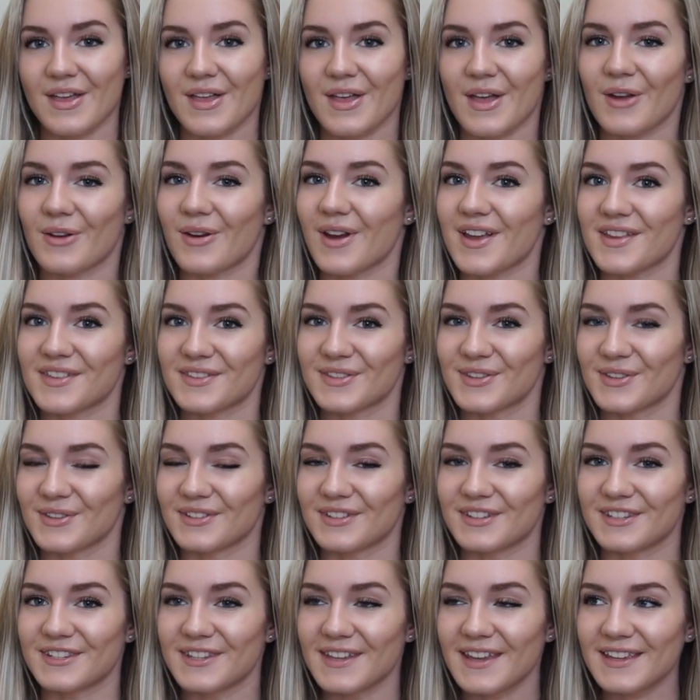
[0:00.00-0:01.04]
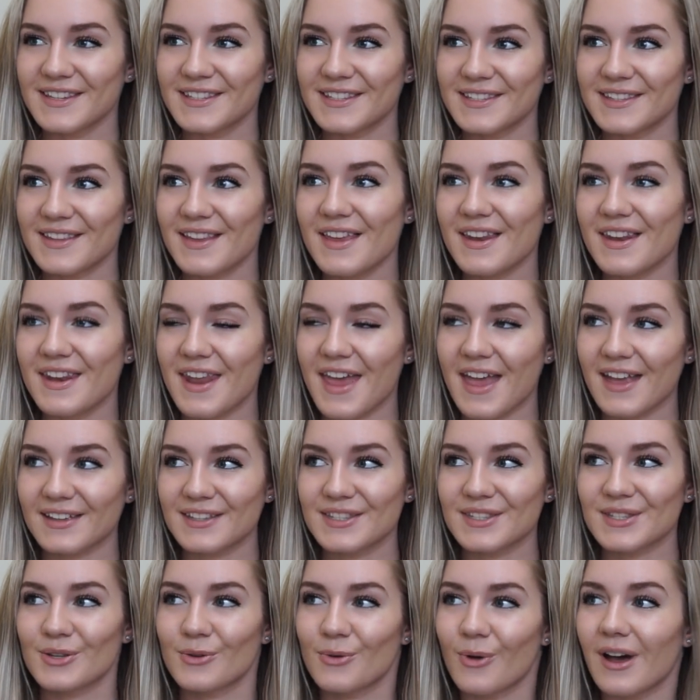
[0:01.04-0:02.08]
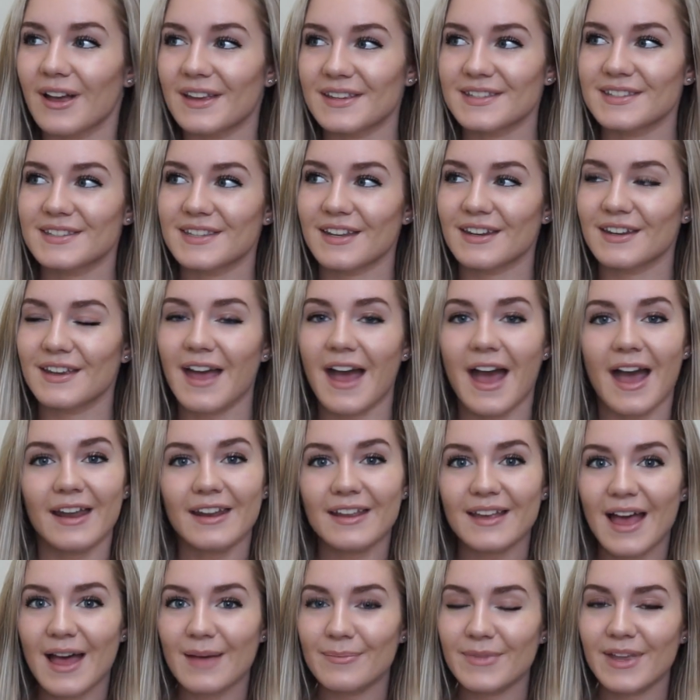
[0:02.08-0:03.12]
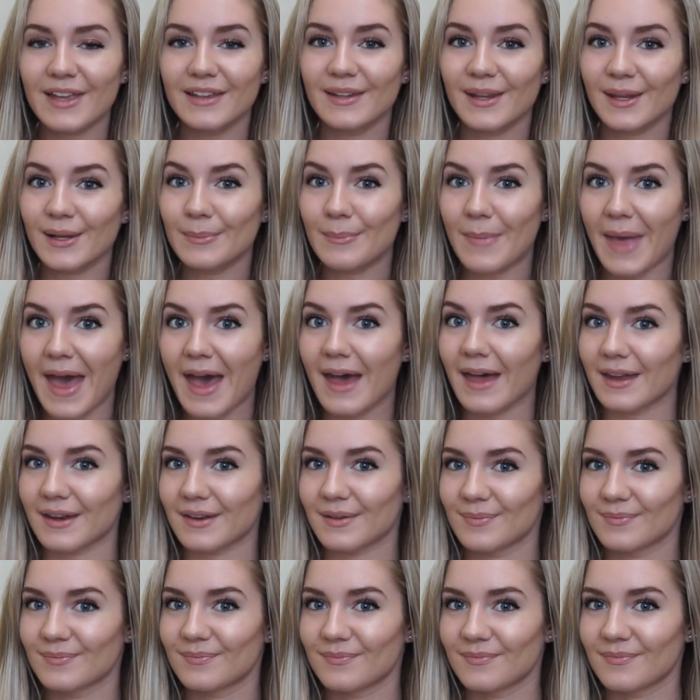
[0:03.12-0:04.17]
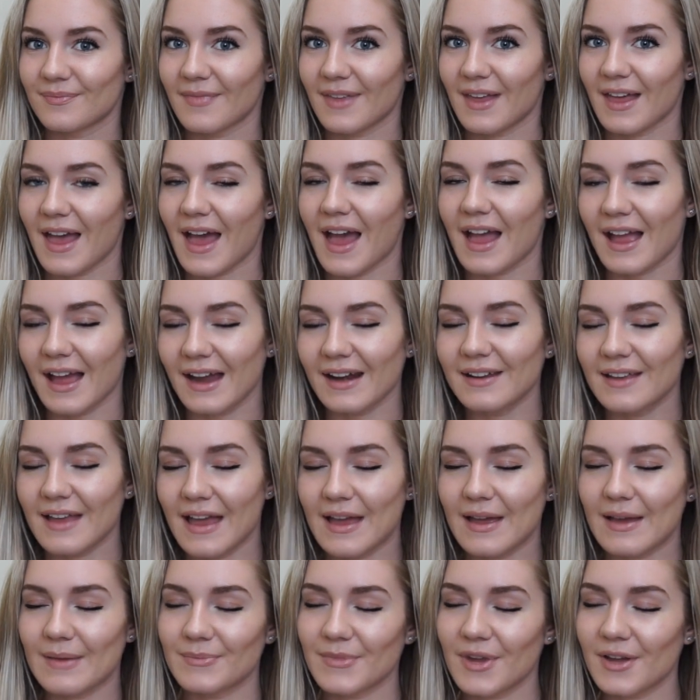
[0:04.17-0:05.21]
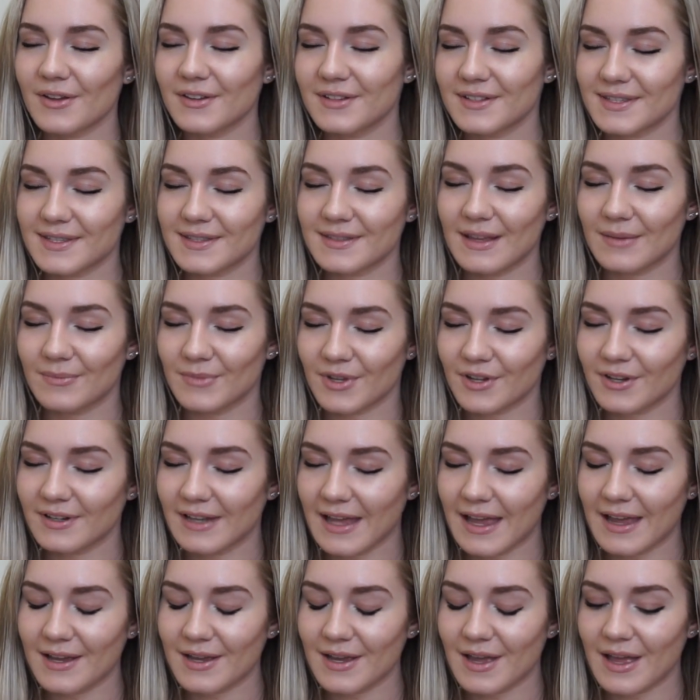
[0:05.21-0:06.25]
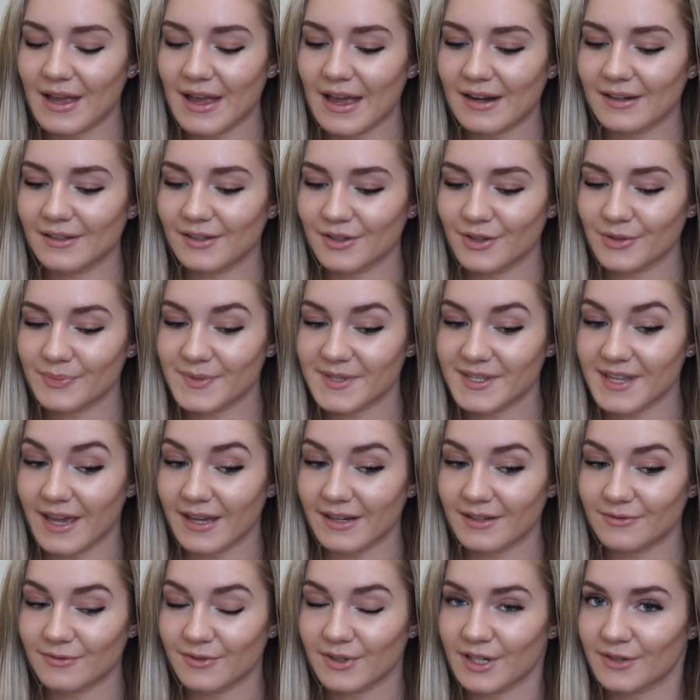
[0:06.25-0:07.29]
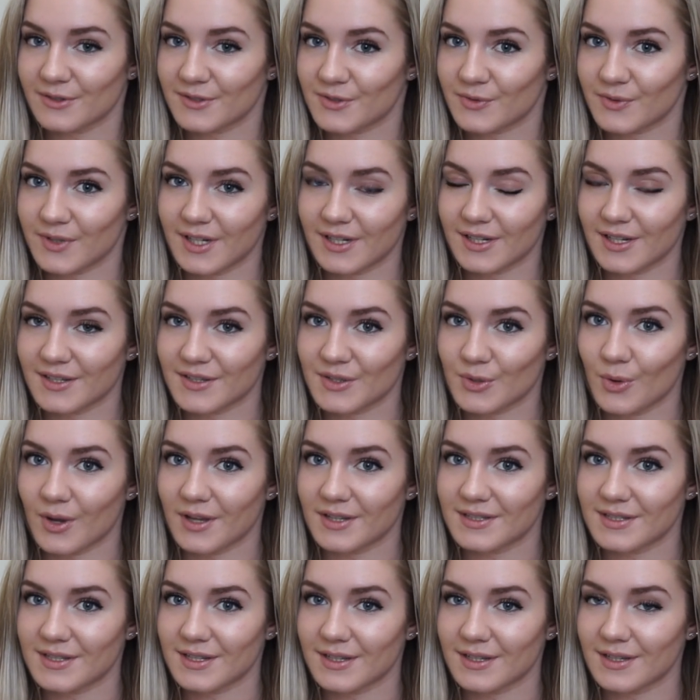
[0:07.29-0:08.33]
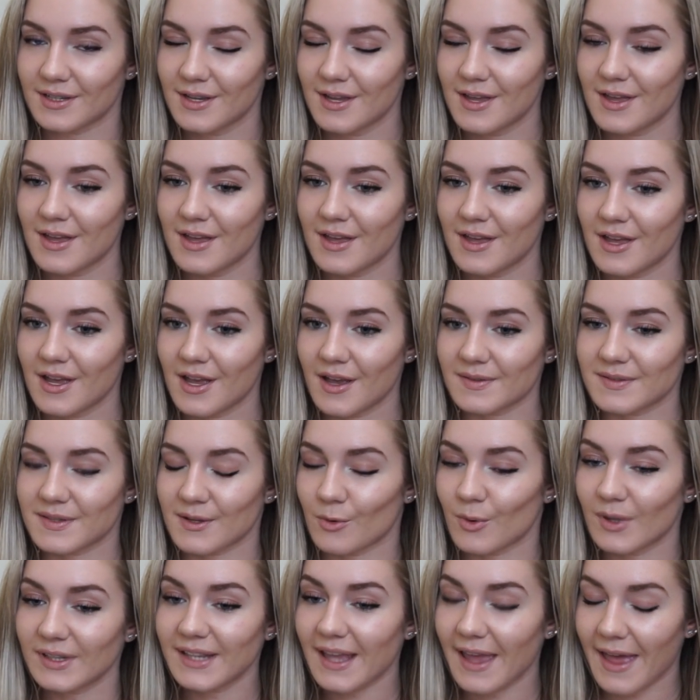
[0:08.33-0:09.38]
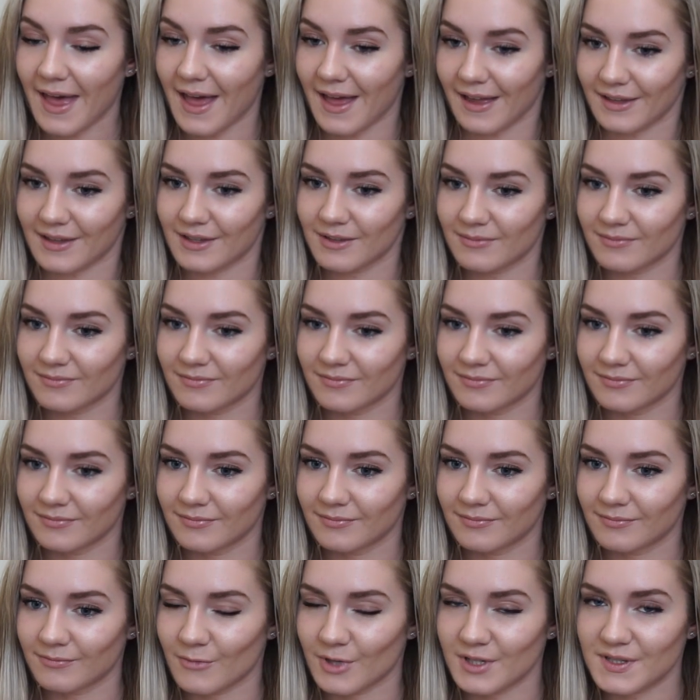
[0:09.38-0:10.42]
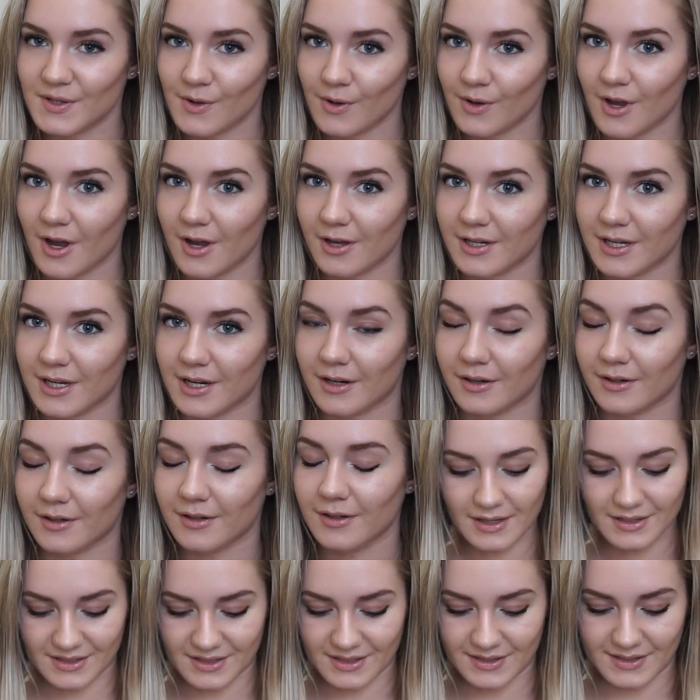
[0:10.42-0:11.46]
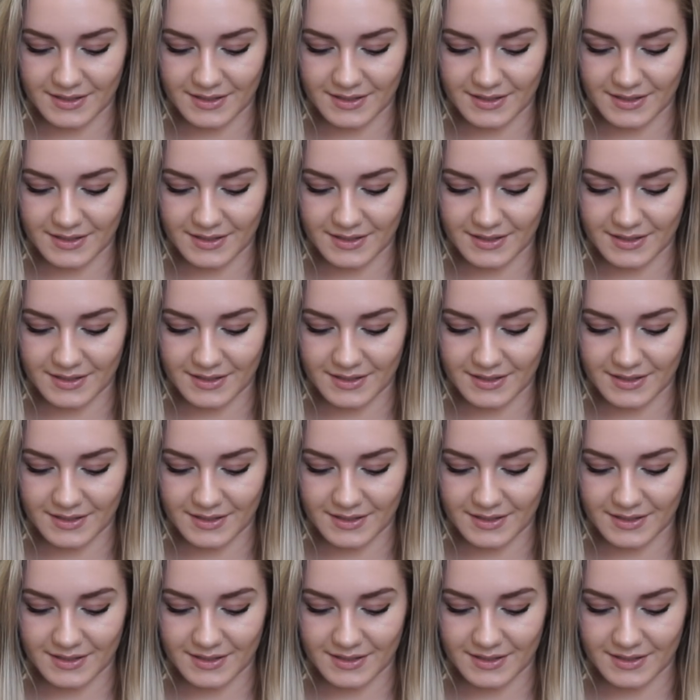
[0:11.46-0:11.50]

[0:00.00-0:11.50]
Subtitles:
All right, so this next question kind of got me a little mad. I'm not gonna lie, I got a little upset when I was reading this question. I was like, what the heck? What's going on here? She